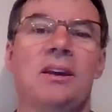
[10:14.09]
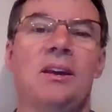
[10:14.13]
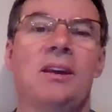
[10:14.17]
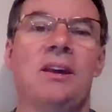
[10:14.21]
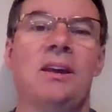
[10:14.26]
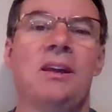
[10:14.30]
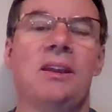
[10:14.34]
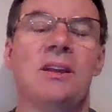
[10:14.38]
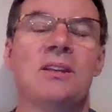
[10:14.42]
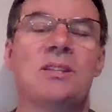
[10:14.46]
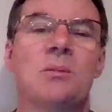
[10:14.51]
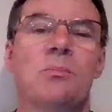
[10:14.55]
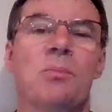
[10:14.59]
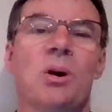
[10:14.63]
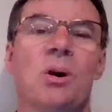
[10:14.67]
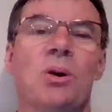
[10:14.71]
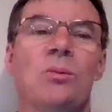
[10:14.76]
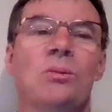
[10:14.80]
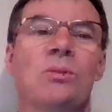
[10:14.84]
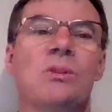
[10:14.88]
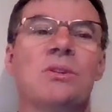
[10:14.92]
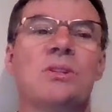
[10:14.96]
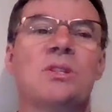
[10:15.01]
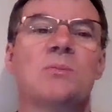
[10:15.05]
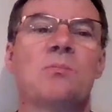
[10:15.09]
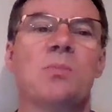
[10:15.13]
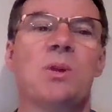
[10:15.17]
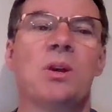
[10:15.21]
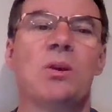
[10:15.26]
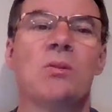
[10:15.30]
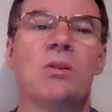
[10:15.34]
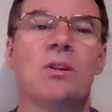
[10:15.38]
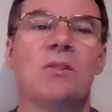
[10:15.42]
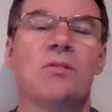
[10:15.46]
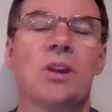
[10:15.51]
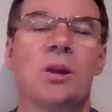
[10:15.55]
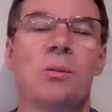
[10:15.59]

It is about the spirit of